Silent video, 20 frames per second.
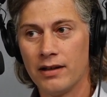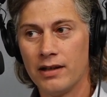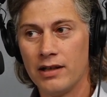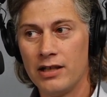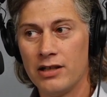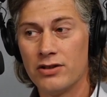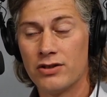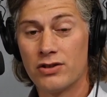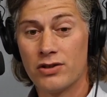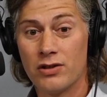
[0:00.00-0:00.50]

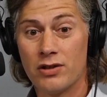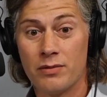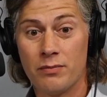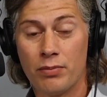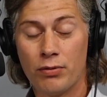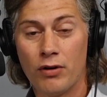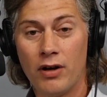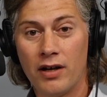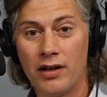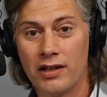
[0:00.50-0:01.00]
in certain
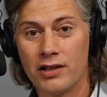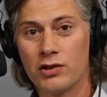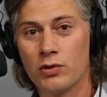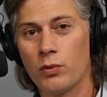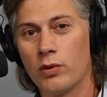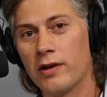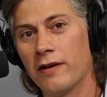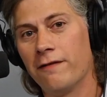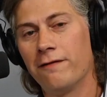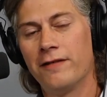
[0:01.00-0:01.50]
products
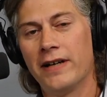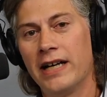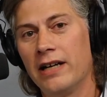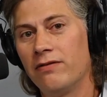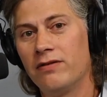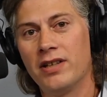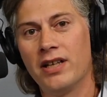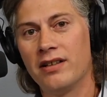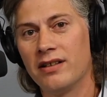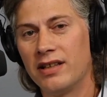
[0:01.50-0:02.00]
where a
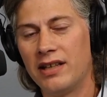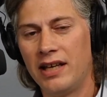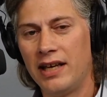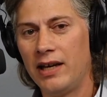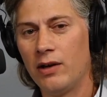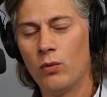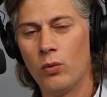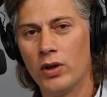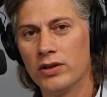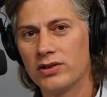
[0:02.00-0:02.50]

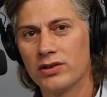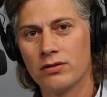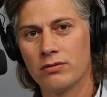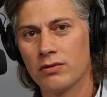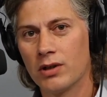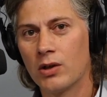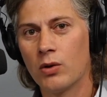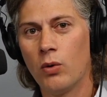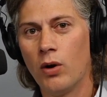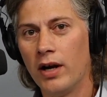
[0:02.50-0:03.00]
510K wasn't
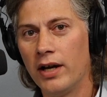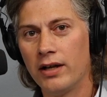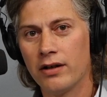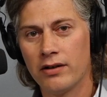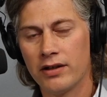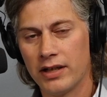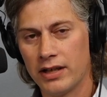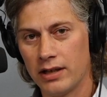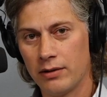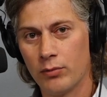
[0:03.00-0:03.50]

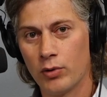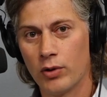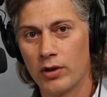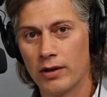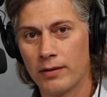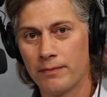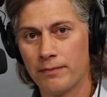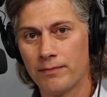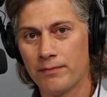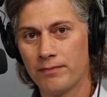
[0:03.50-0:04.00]
required anymore.